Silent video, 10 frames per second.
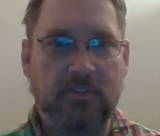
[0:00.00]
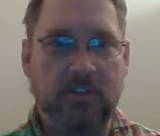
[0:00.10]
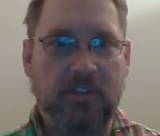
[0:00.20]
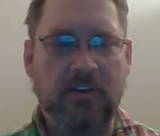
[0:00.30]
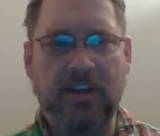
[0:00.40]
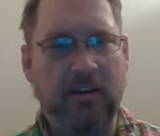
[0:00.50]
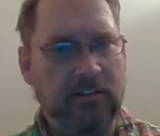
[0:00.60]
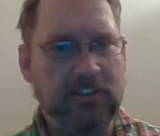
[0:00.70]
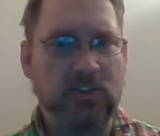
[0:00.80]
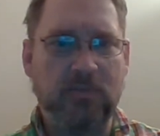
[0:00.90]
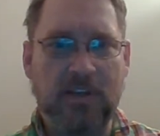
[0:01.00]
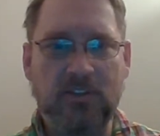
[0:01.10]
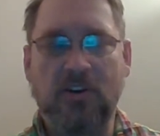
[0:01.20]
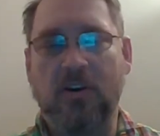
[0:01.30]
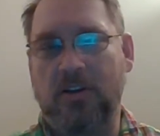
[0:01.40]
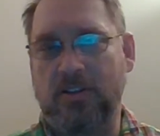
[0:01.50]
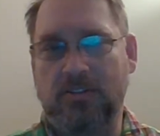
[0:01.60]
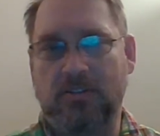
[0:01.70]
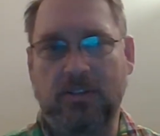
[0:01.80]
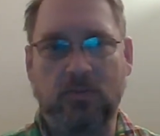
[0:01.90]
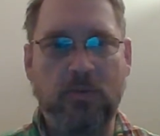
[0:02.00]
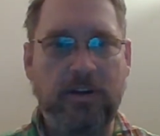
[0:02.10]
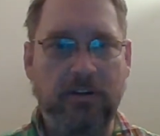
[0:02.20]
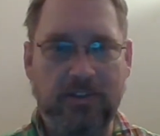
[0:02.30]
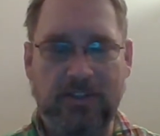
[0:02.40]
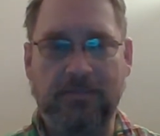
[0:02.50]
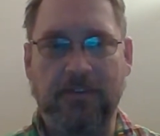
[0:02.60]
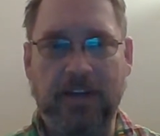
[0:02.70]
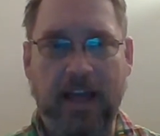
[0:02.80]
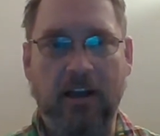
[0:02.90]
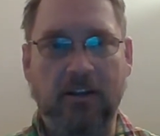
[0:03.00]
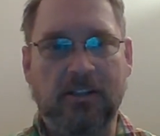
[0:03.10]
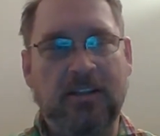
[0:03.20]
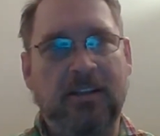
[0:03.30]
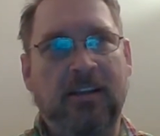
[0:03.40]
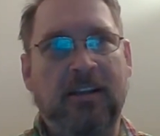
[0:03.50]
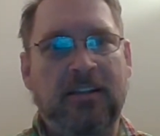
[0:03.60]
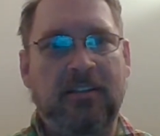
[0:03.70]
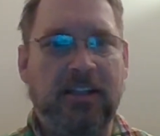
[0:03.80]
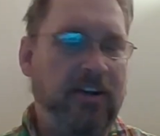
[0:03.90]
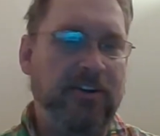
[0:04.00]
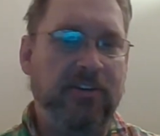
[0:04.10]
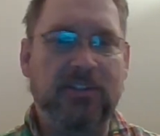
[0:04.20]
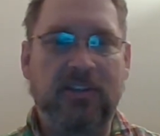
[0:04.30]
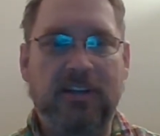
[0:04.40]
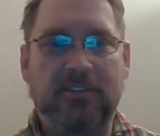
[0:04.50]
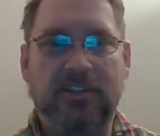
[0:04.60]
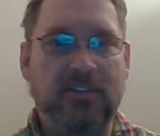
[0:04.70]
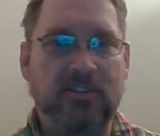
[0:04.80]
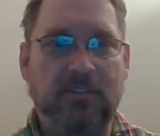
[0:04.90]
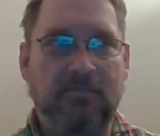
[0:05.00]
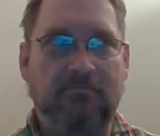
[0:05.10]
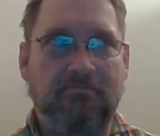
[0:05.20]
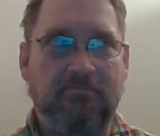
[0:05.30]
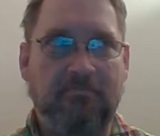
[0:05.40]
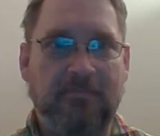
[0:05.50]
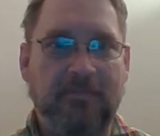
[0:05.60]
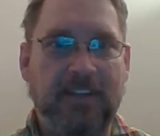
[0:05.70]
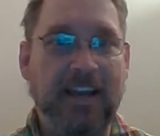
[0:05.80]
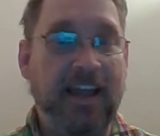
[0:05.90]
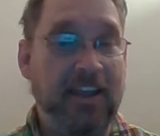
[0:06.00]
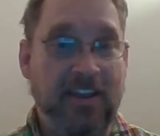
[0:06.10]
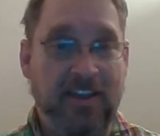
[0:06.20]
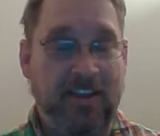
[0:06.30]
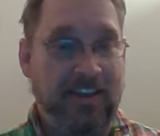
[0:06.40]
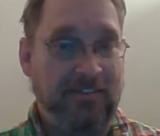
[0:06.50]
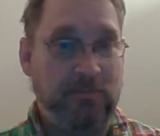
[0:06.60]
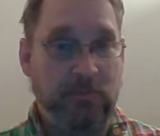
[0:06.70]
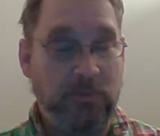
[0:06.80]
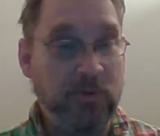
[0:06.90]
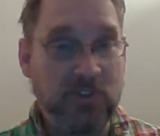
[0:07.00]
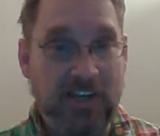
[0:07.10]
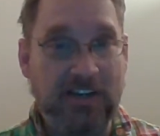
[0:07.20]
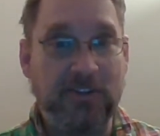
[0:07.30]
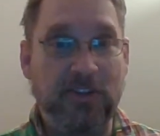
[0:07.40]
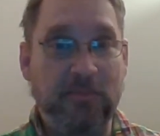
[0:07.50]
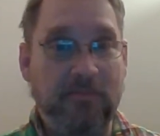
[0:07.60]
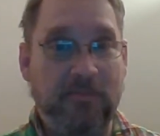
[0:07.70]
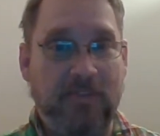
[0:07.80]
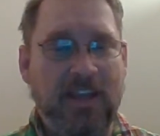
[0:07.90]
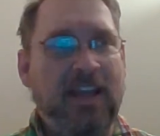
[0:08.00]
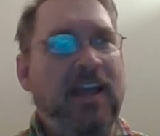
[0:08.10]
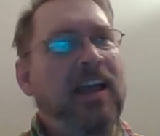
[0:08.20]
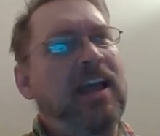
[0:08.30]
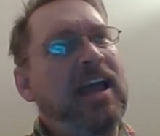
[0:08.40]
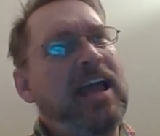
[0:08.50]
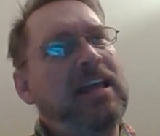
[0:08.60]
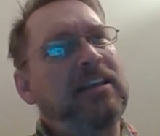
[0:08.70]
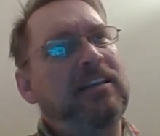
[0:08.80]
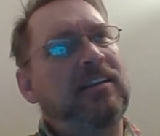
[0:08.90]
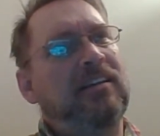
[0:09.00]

I was like, oh yeah, Nystul's Magic Aura is weird, it's different now. Like, oh no, it's not. And I would present it to them. And